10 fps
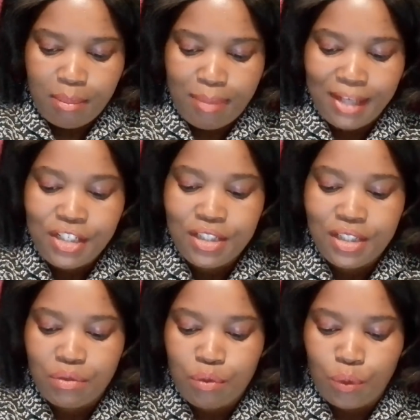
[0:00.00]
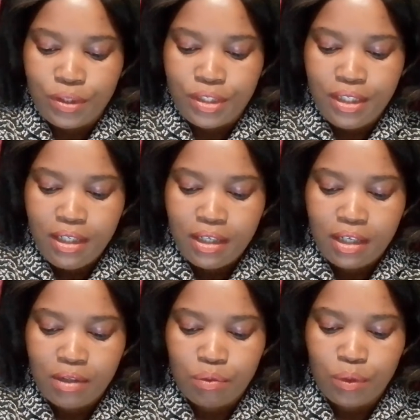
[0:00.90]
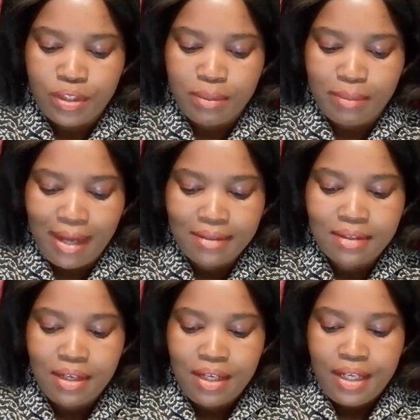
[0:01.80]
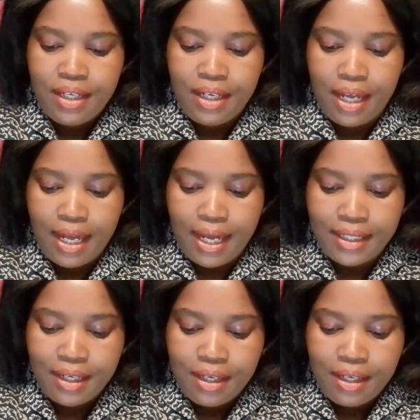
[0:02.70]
budgets at 40 marks. It had